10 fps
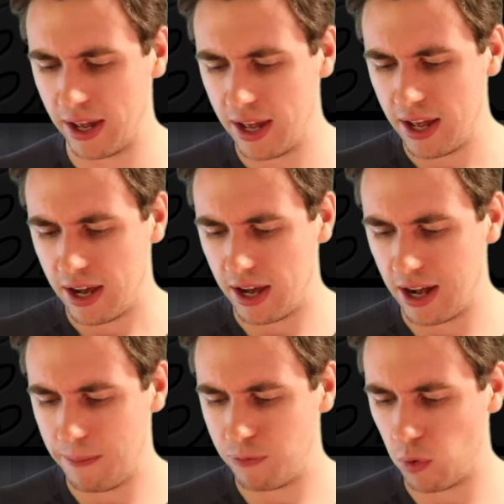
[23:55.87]

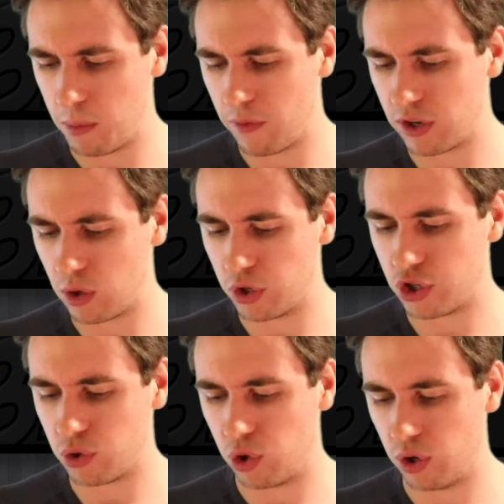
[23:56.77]
What movie do you wish you
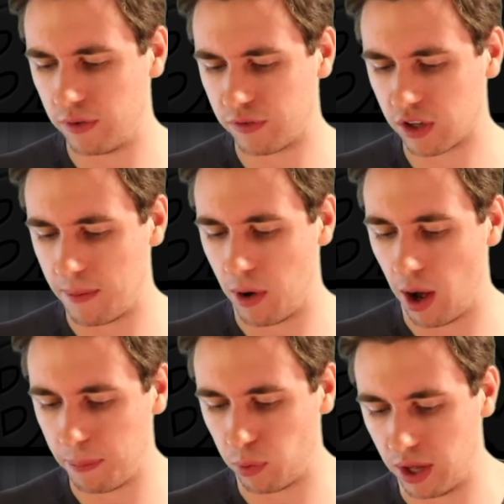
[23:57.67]
could have come
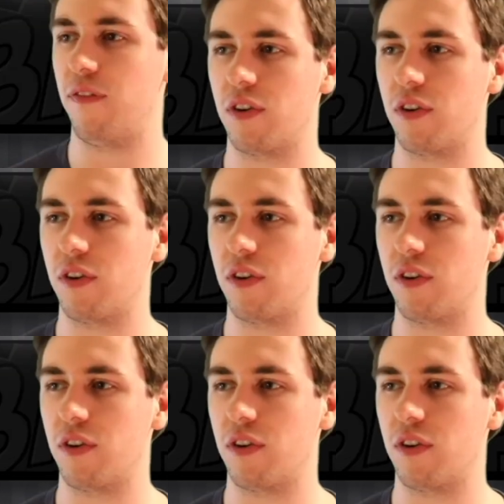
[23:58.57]
up with?